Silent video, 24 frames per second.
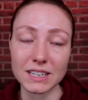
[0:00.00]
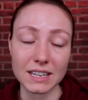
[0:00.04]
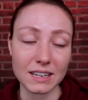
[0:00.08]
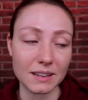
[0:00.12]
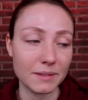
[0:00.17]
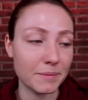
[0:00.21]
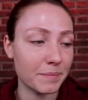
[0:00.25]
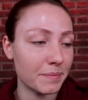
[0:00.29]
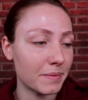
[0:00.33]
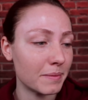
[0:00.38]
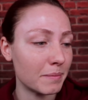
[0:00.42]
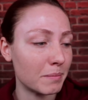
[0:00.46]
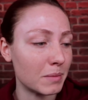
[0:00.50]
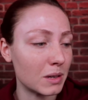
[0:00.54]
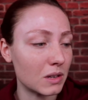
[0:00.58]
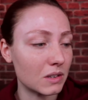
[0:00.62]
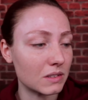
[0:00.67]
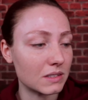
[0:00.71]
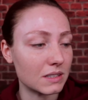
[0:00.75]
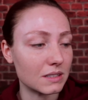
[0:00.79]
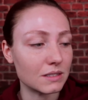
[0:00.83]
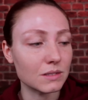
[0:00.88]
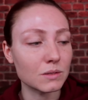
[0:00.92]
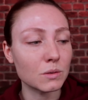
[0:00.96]
day
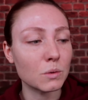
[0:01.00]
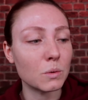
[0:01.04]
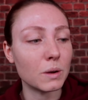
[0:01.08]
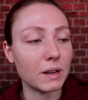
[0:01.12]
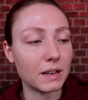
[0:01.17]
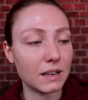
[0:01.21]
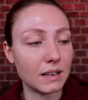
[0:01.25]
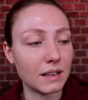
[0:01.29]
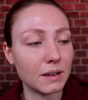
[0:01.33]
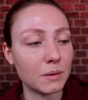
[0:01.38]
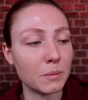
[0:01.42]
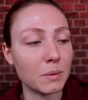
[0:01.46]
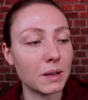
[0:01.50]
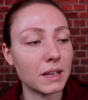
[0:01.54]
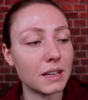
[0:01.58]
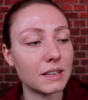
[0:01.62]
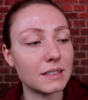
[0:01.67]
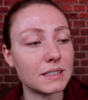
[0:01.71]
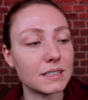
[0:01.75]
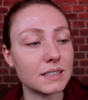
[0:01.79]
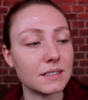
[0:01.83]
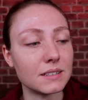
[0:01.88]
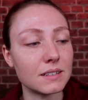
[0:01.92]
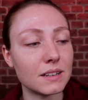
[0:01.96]
because it's quite
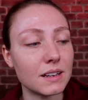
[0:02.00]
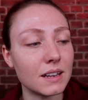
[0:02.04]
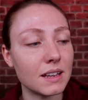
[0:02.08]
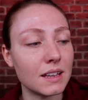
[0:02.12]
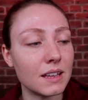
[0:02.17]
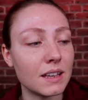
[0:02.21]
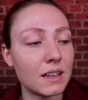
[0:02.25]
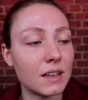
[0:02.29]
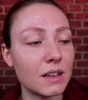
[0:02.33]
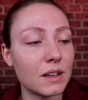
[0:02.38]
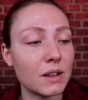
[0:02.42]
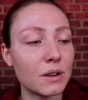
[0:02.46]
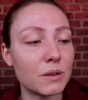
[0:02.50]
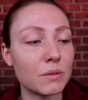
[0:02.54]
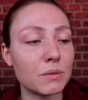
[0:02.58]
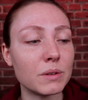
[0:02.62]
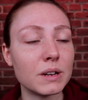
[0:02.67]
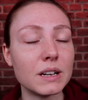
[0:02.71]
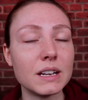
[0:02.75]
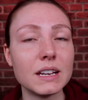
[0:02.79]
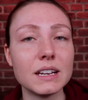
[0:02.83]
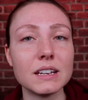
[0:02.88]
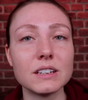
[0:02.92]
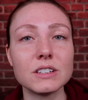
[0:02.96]
lightweight and
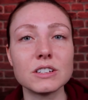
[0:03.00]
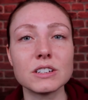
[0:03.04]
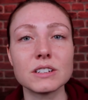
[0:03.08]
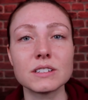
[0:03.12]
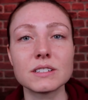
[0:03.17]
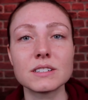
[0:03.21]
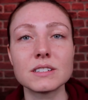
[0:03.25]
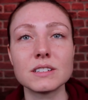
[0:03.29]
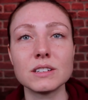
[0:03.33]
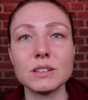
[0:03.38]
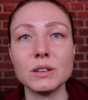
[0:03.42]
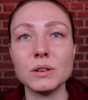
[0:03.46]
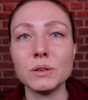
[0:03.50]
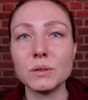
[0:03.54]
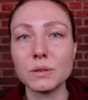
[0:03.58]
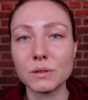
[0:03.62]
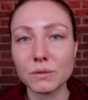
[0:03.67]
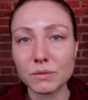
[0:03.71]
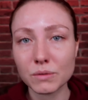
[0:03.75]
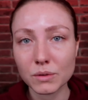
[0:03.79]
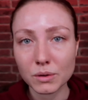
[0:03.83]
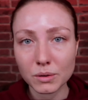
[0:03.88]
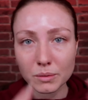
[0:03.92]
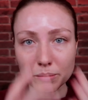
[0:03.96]
really it just
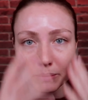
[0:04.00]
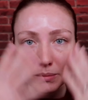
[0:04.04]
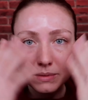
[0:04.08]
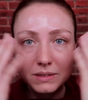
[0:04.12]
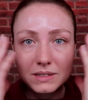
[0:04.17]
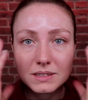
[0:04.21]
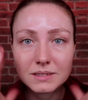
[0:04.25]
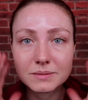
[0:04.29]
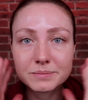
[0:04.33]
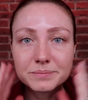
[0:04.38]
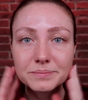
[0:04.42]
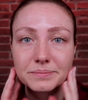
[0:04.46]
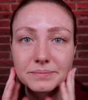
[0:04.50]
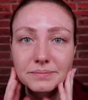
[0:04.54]
uniforms